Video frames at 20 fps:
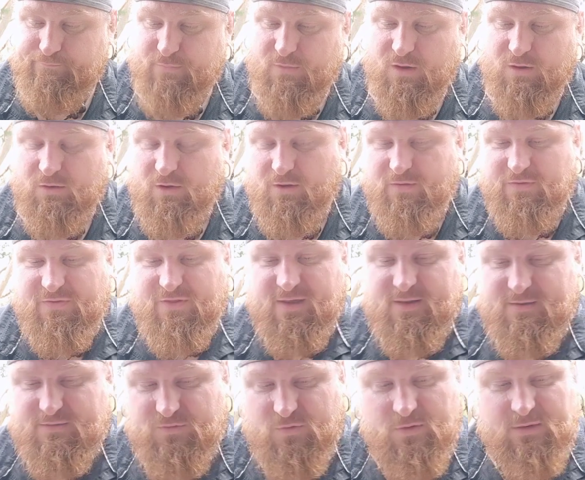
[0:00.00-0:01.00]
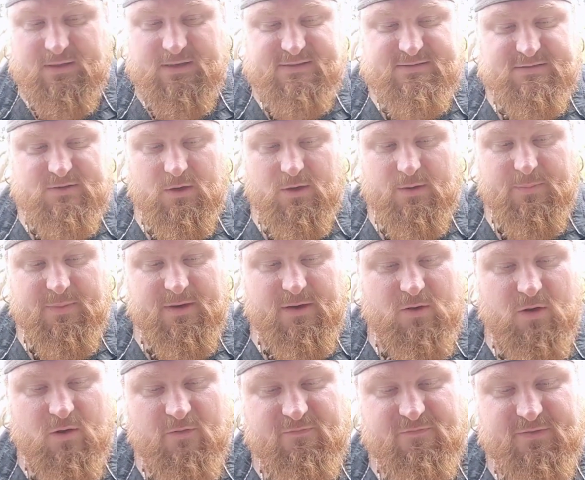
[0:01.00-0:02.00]
learnt things, or at least got a bit of
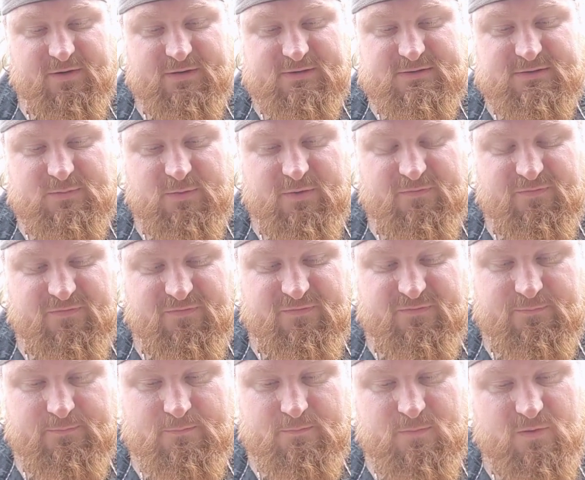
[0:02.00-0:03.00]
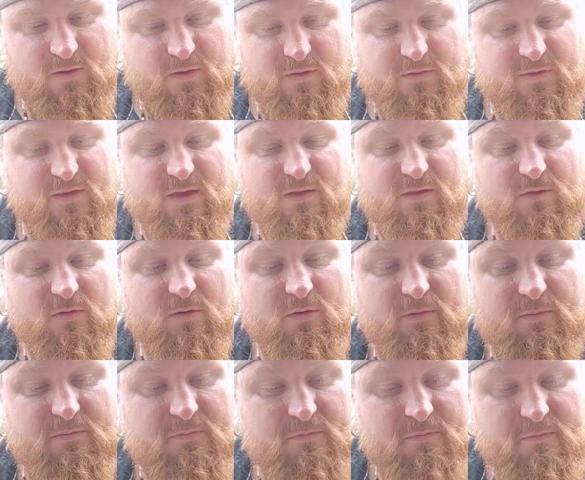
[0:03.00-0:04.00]
confidence with certain things, or
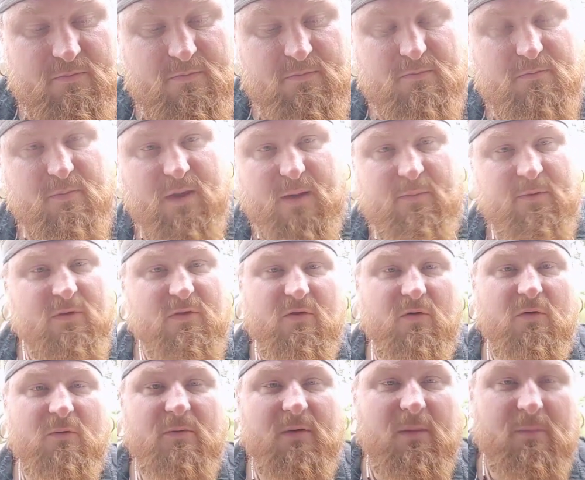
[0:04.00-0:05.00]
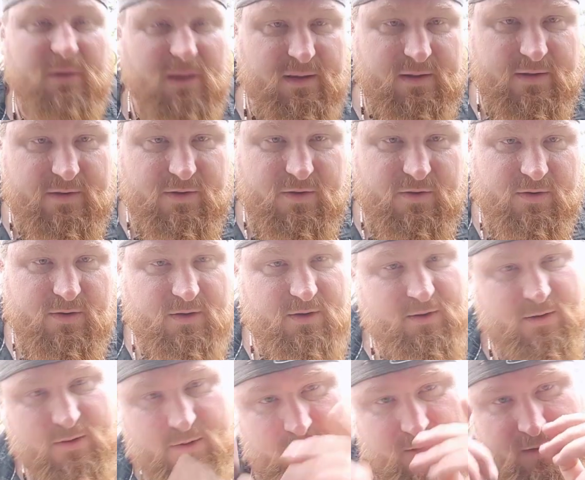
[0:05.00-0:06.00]
maybe it was all completely new to you.
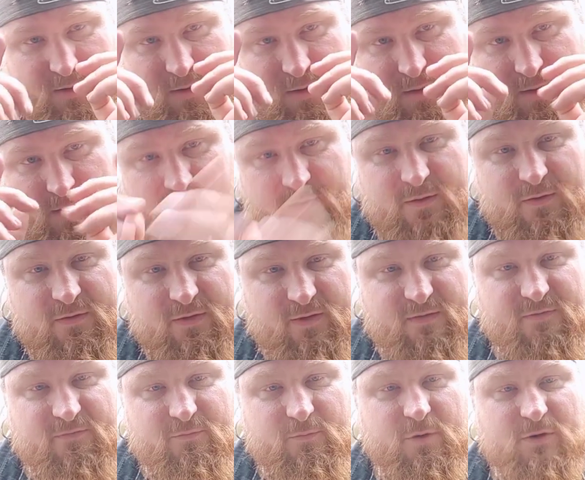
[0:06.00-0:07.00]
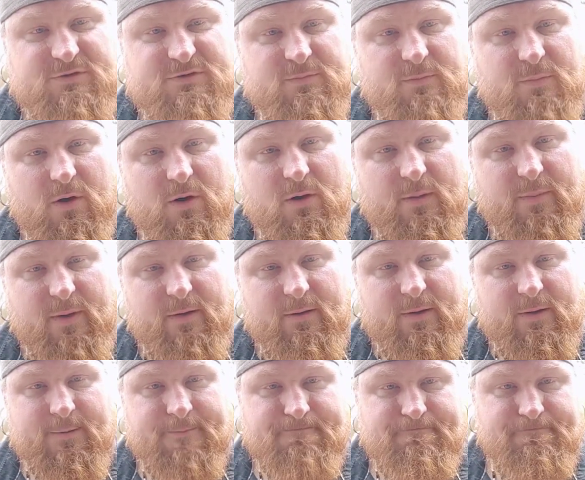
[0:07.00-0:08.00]
Thanks for watching, Borry
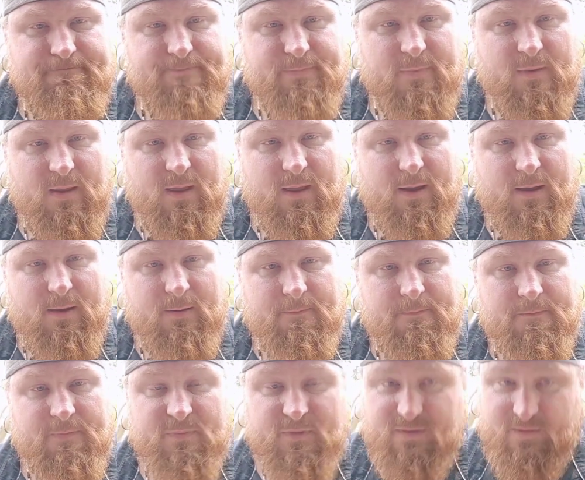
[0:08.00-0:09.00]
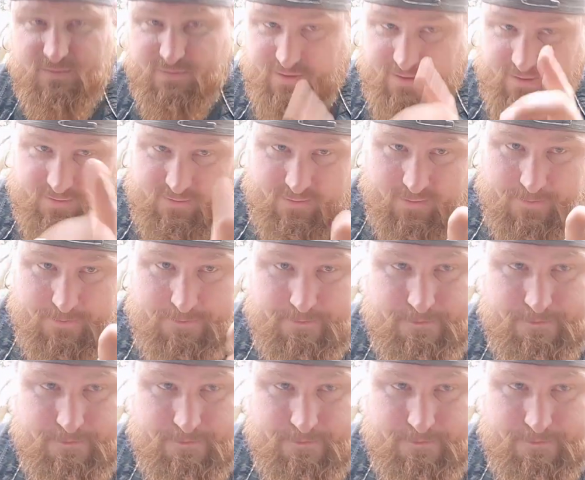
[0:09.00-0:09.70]
Berry. Till next time.